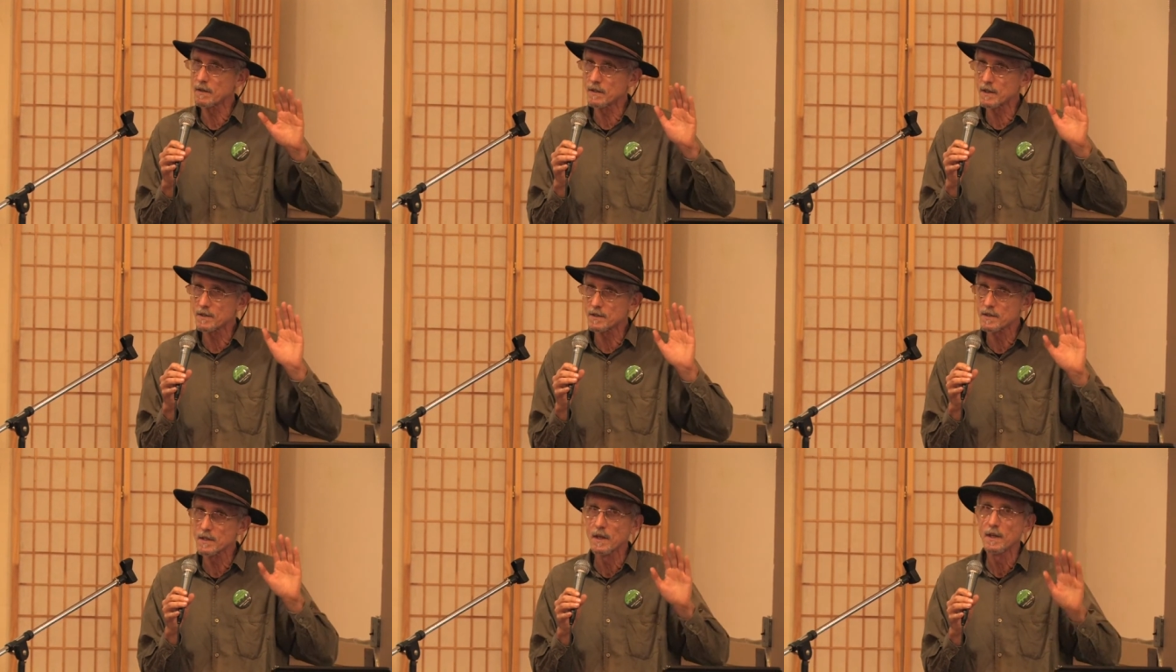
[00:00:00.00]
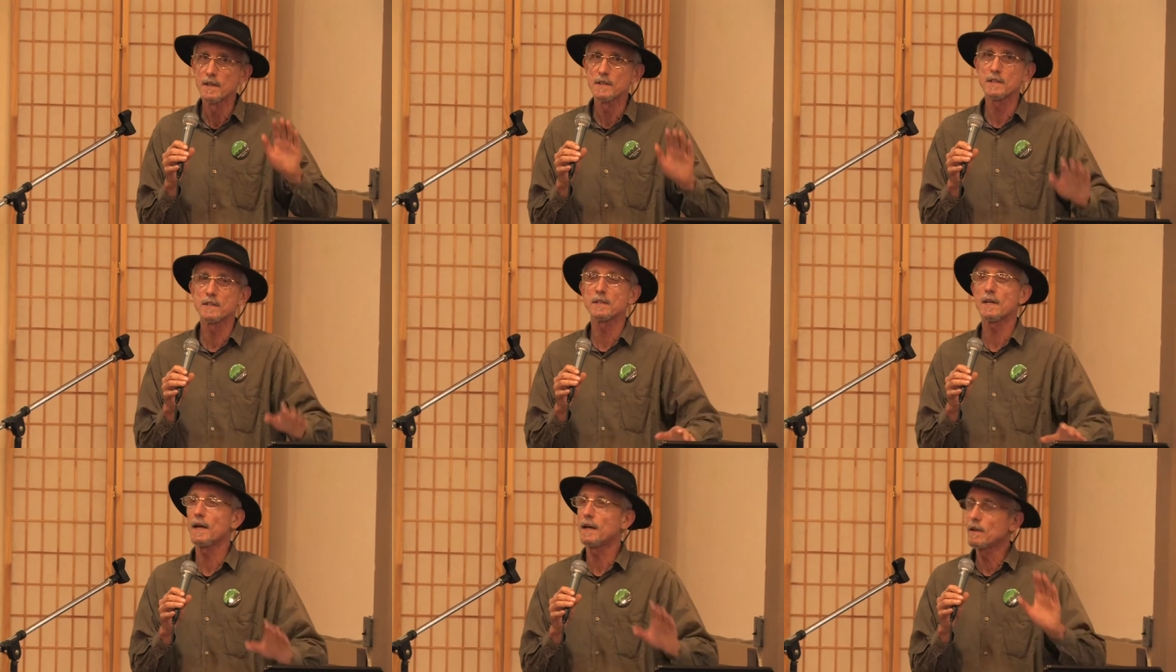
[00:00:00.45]
this
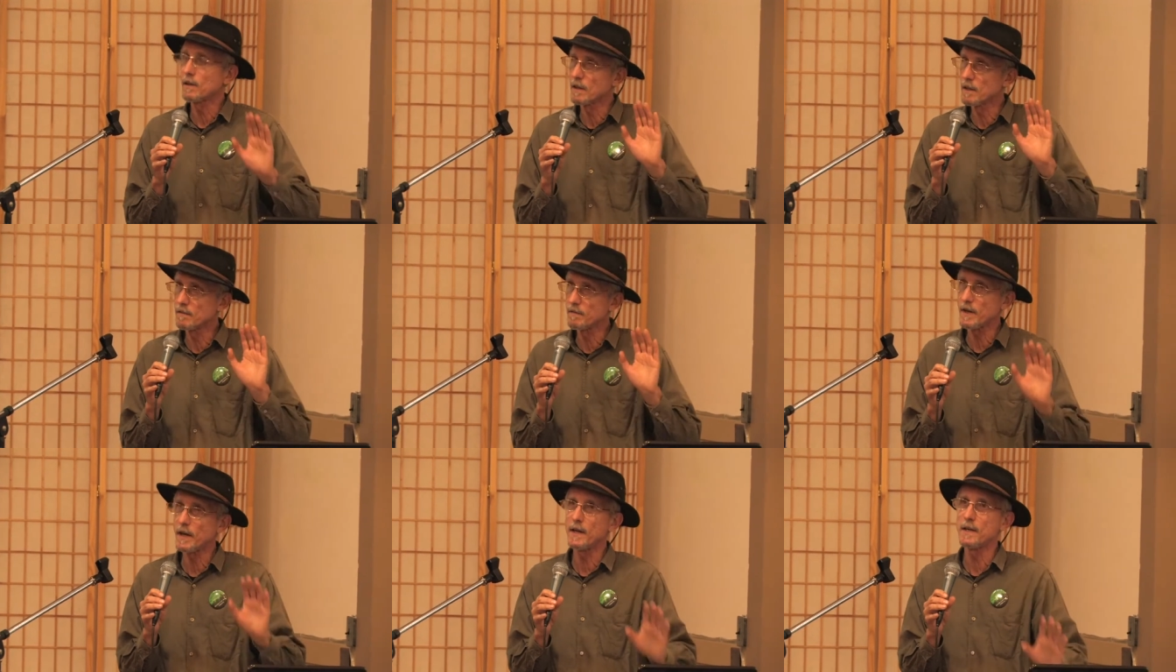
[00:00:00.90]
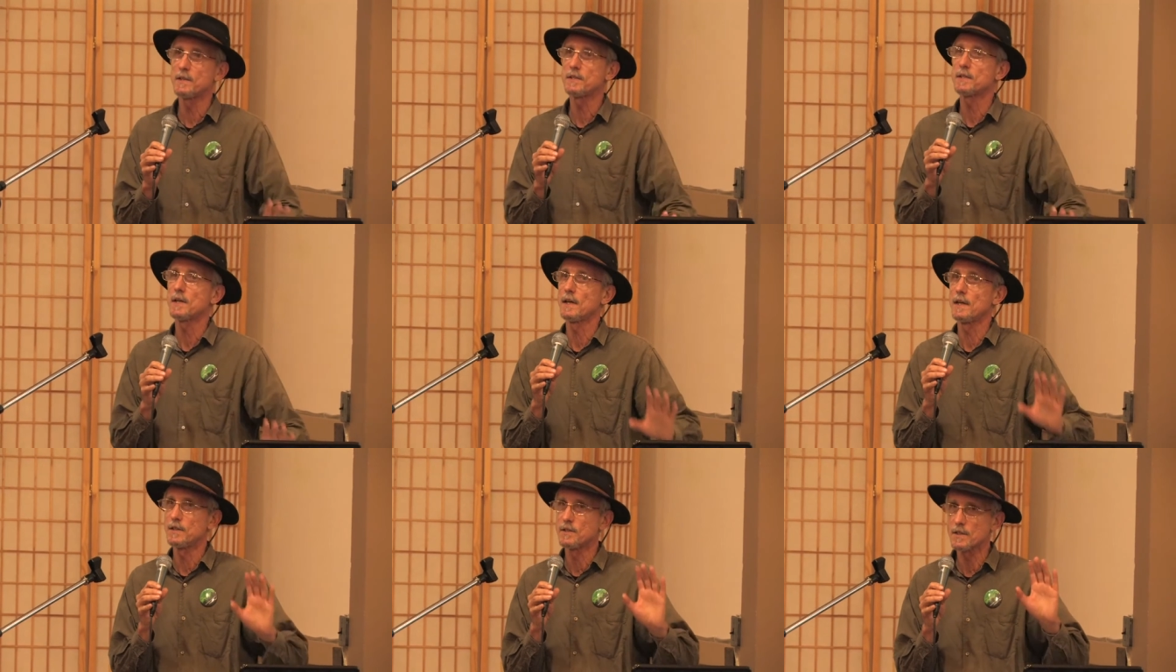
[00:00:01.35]
cycle of ice
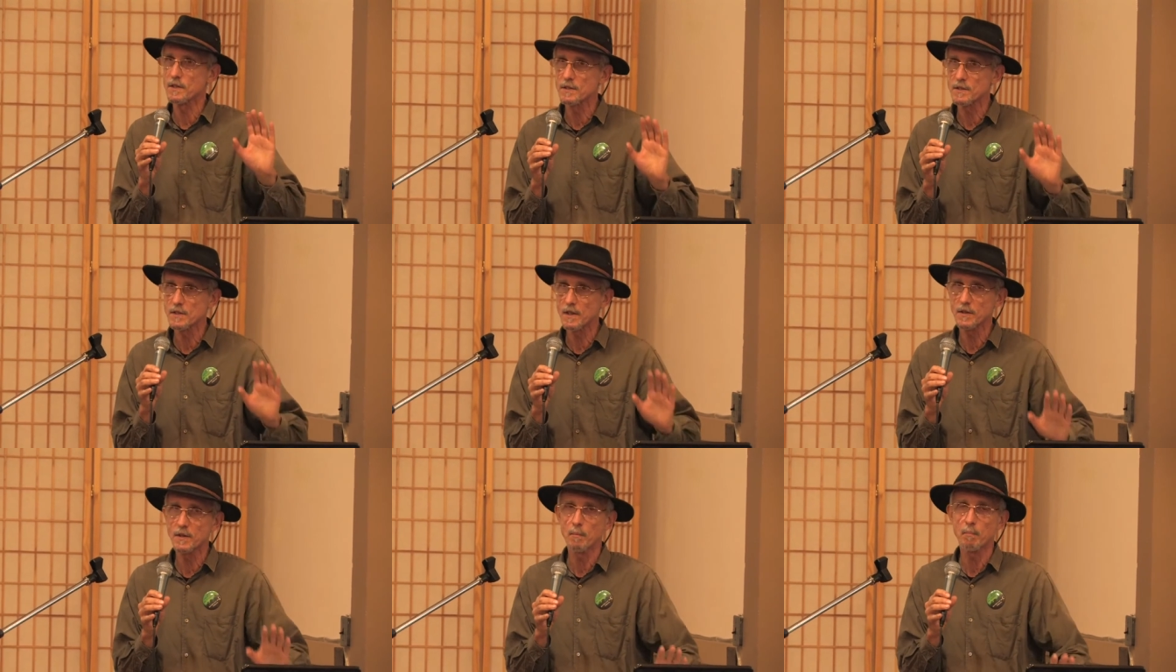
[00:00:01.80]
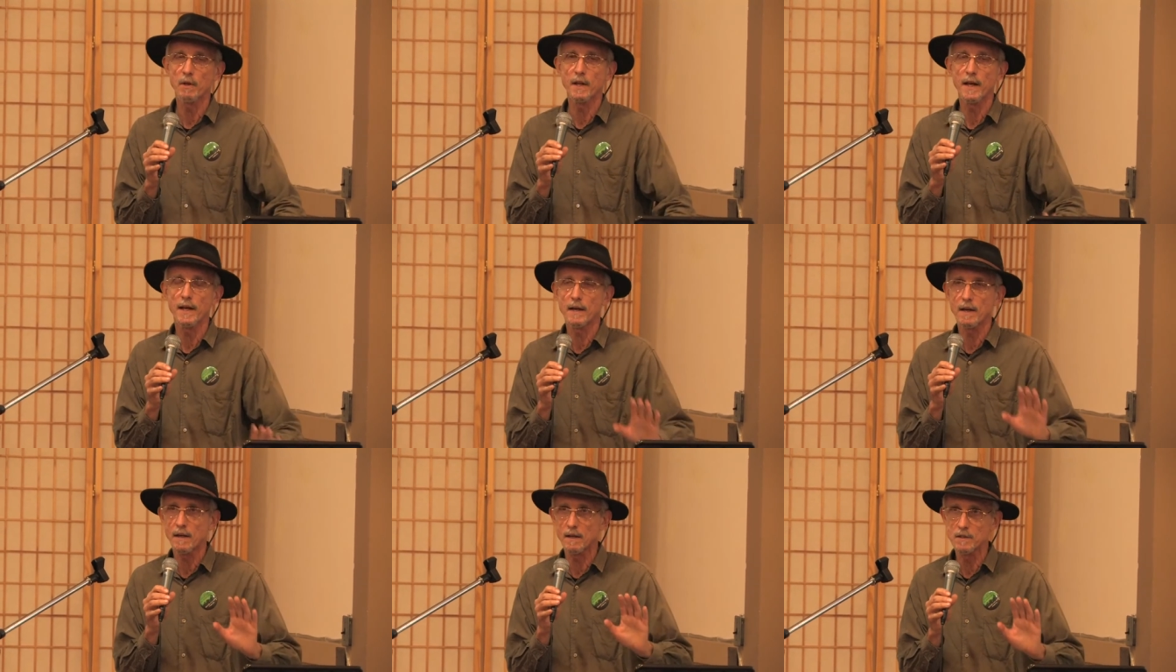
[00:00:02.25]
ages that the
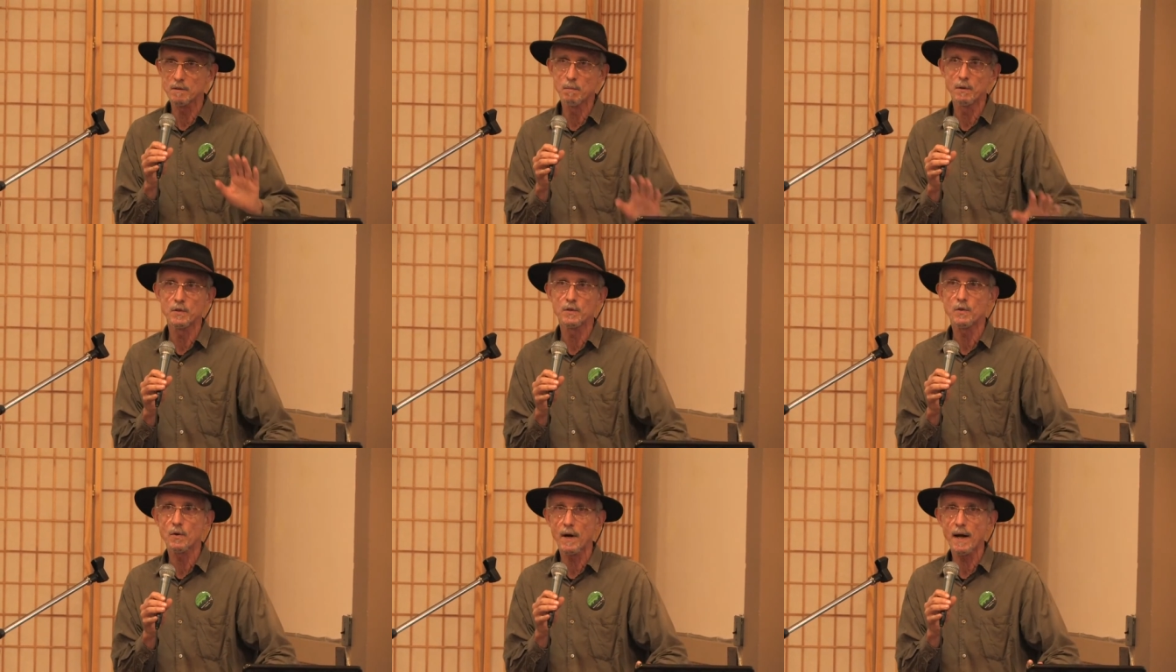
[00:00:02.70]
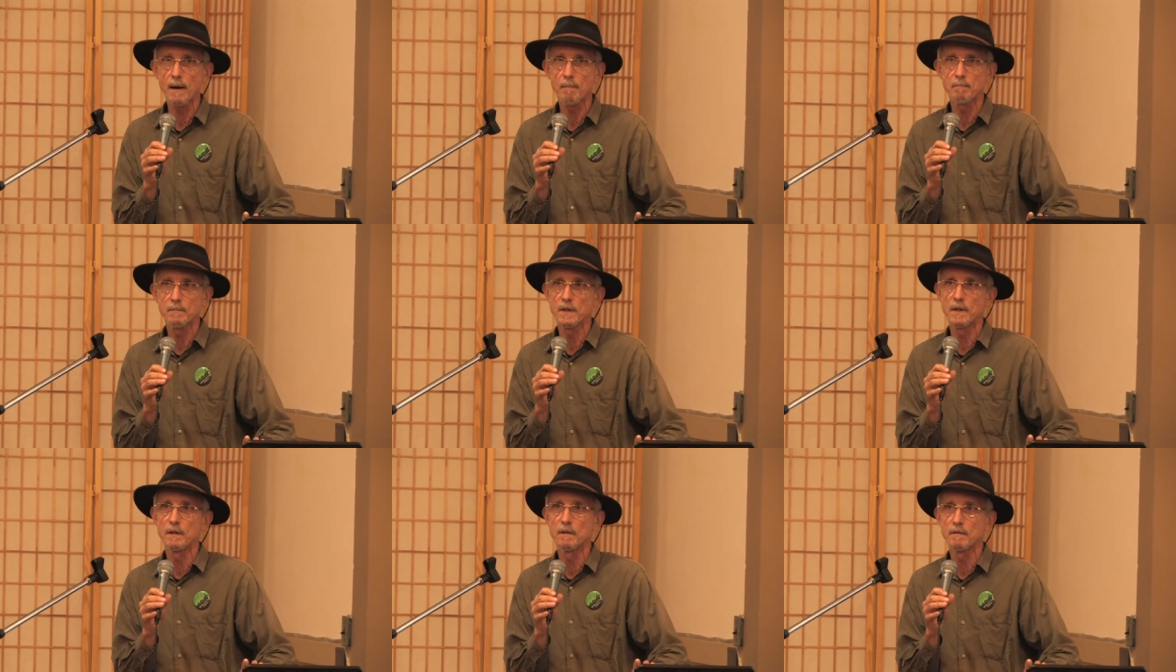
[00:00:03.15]
planet has been
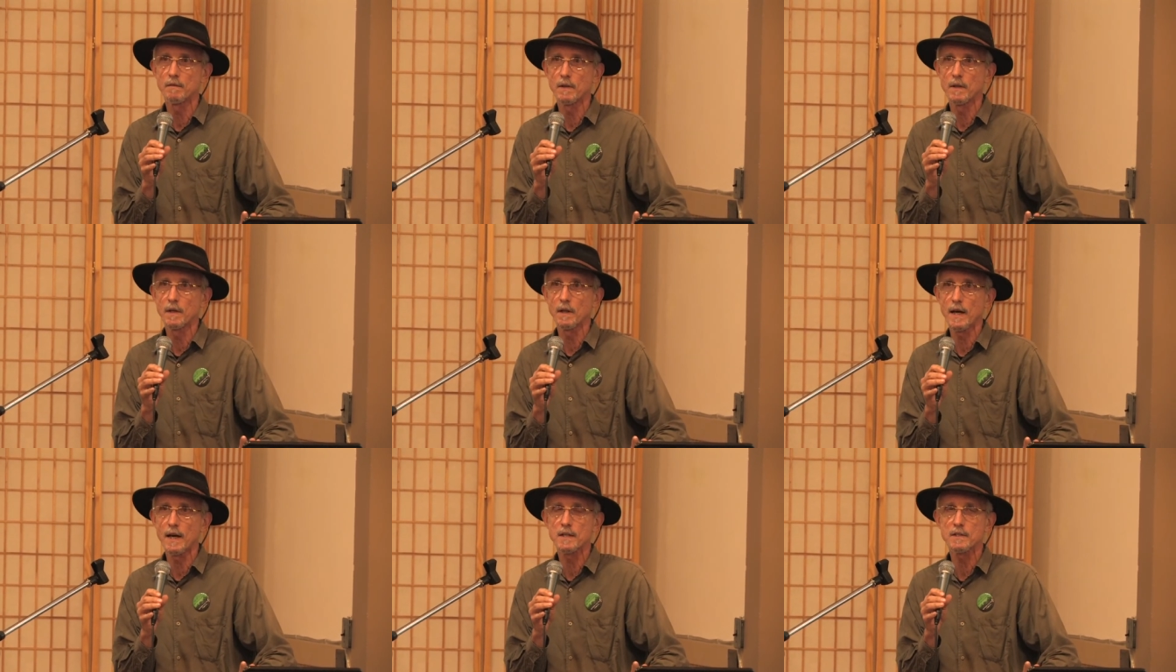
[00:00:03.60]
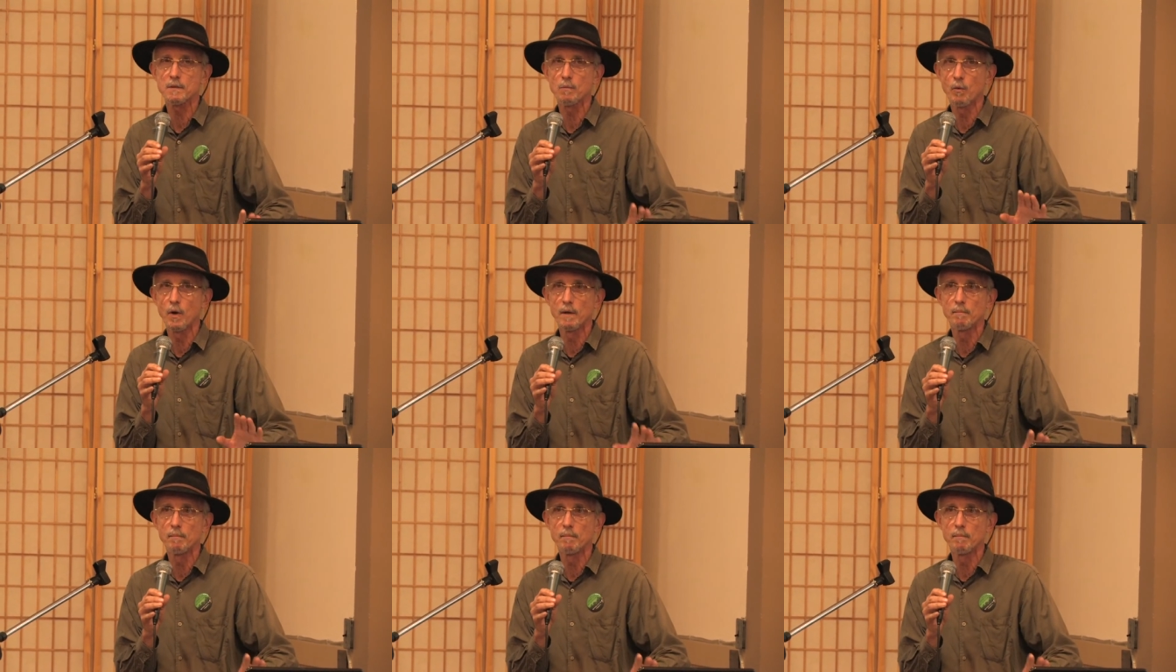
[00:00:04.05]
trapped in for the last